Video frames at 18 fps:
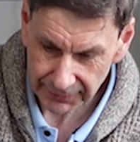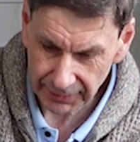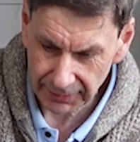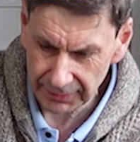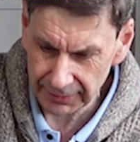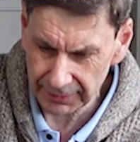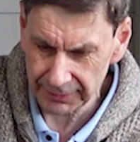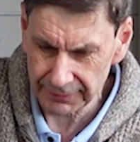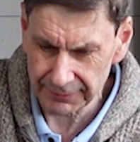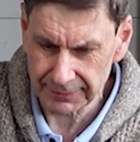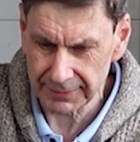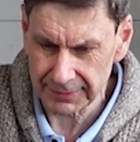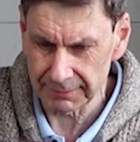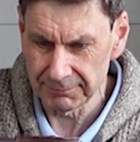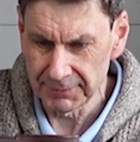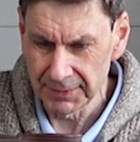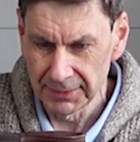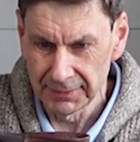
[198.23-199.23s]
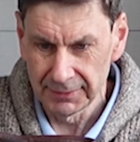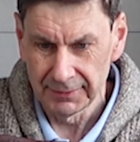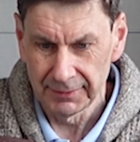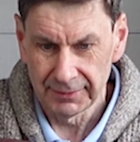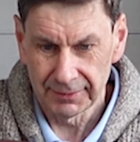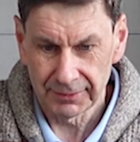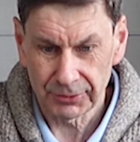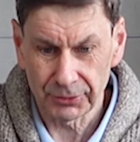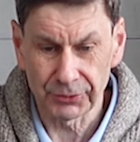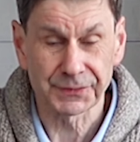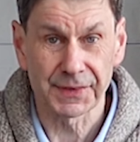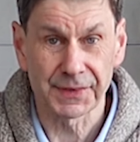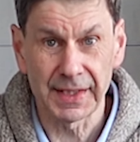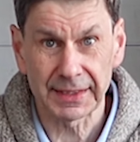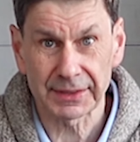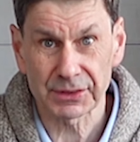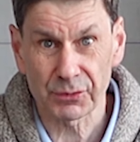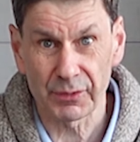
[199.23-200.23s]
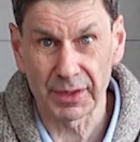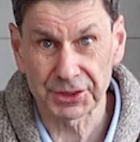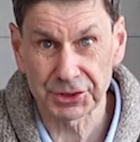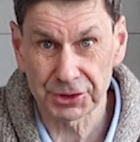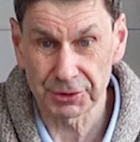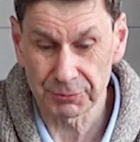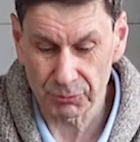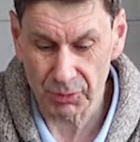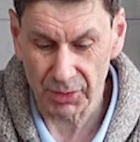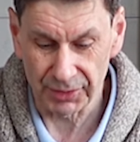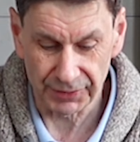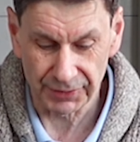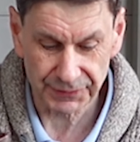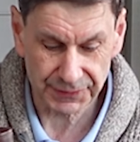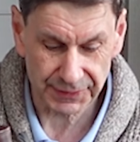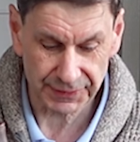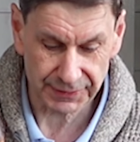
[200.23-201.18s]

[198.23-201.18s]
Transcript: And um, of course, the next question was,